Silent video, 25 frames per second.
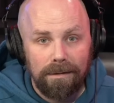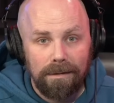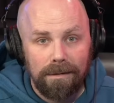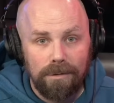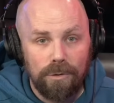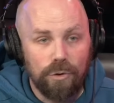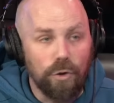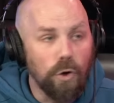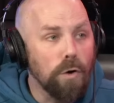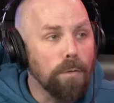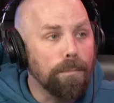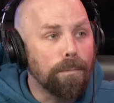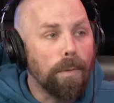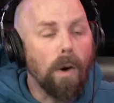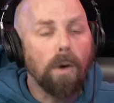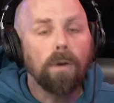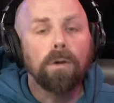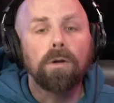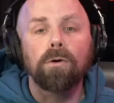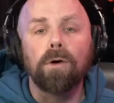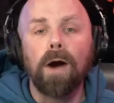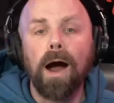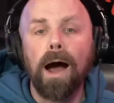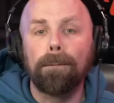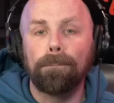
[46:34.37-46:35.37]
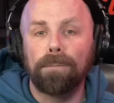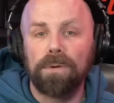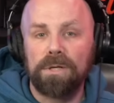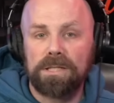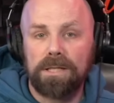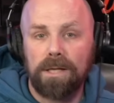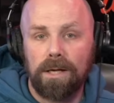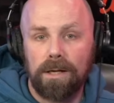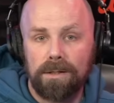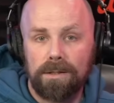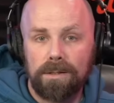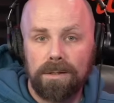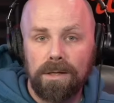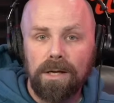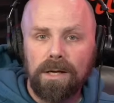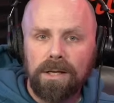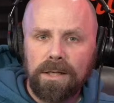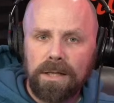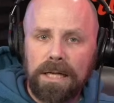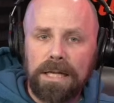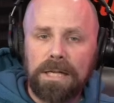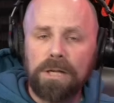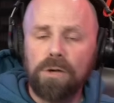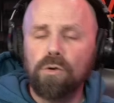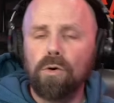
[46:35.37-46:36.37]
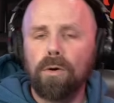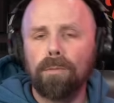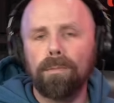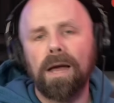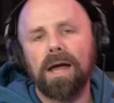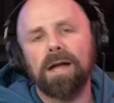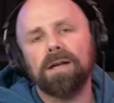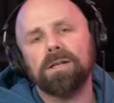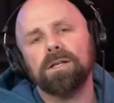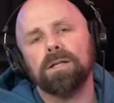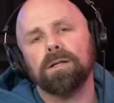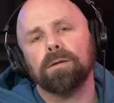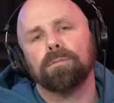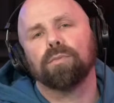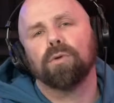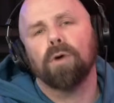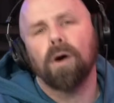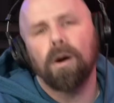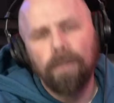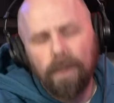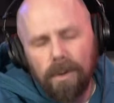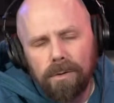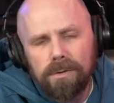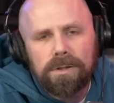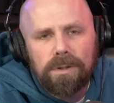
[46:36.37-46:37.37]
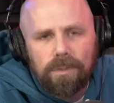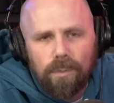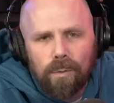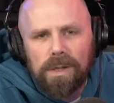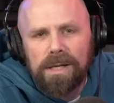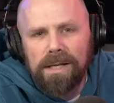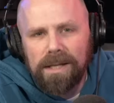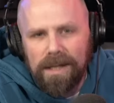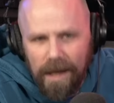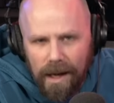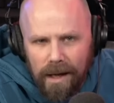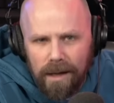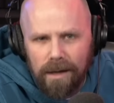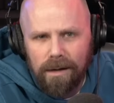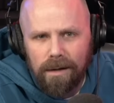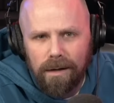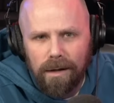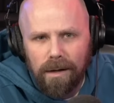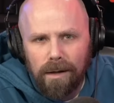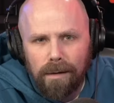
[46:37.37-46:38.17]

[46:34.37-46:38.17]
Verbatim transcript: Two polar opposites. Can you imagine the promos that we would get